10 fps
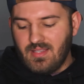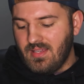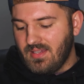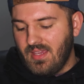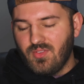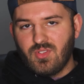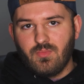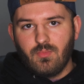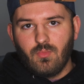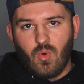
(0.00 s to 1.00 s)
is it gives
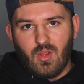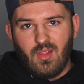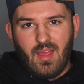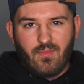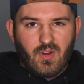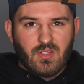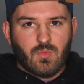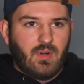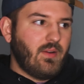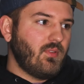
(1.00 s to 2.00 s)
more leverage
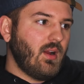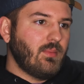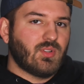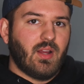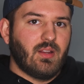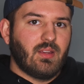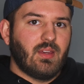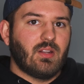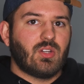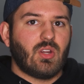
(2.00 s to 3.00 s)
whenever I'm trying to
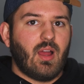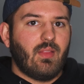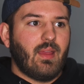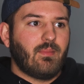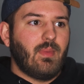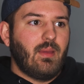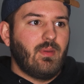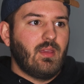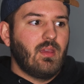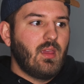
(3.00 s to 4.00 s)
get a shot, like
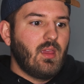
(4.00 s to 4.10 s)
maybe